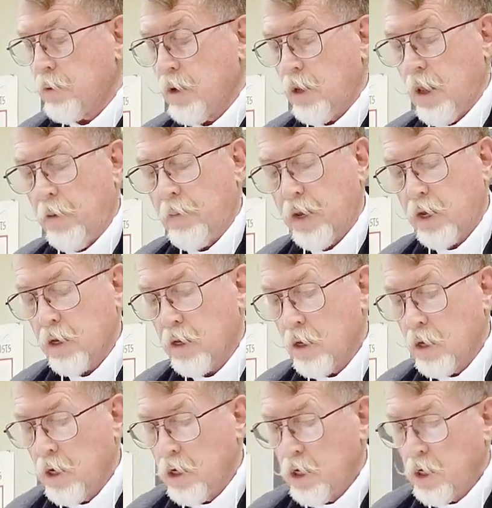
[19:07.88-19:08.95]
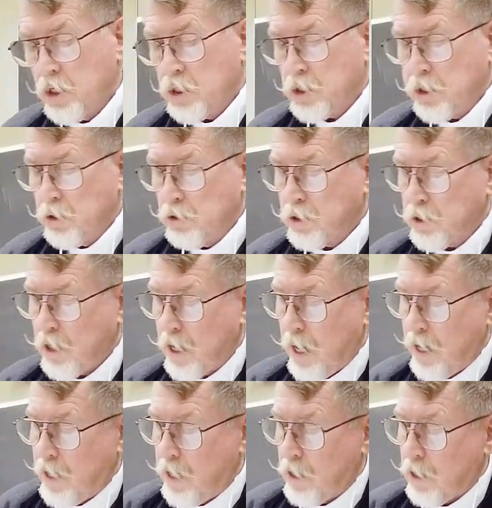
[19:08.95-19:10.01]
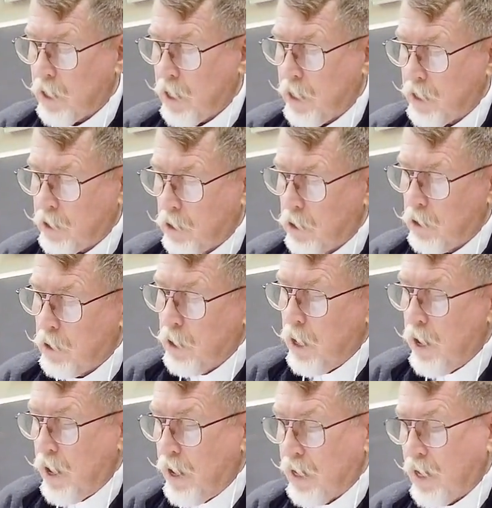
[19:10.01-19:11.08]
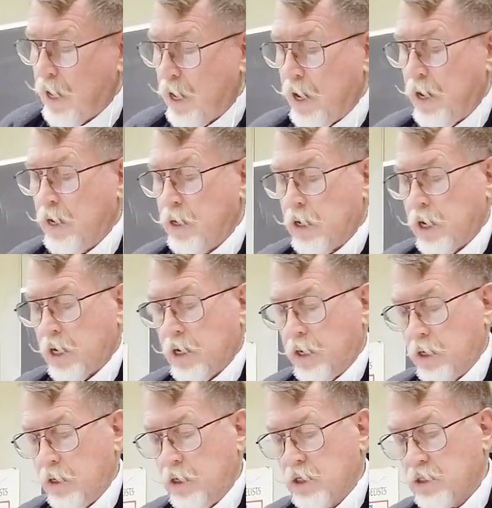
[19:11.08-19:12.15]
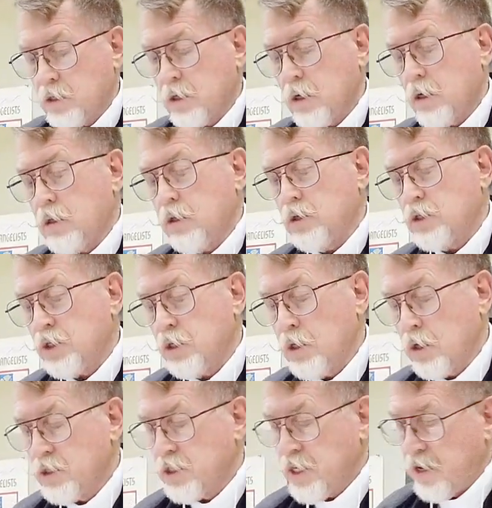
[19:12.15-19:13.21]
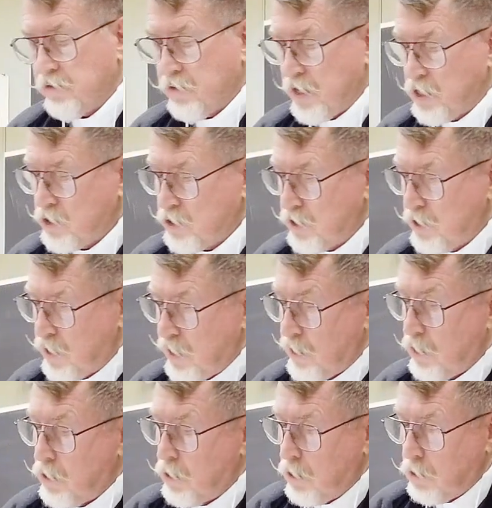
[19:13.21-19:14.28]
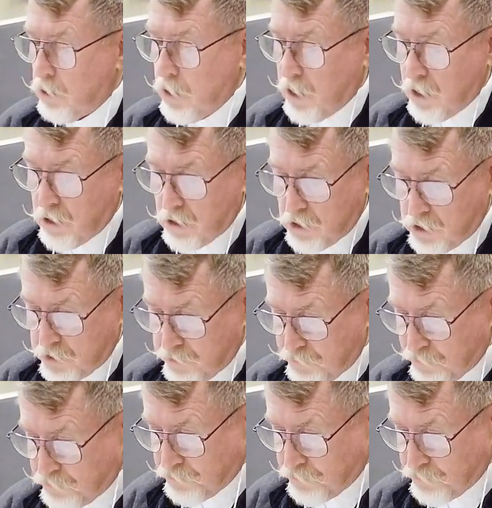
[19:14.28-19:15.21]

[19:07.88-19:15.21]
the polemic. Schluss, kein Rettung, and kein Erkenntnis, conclusion, no salvation and no knowledge.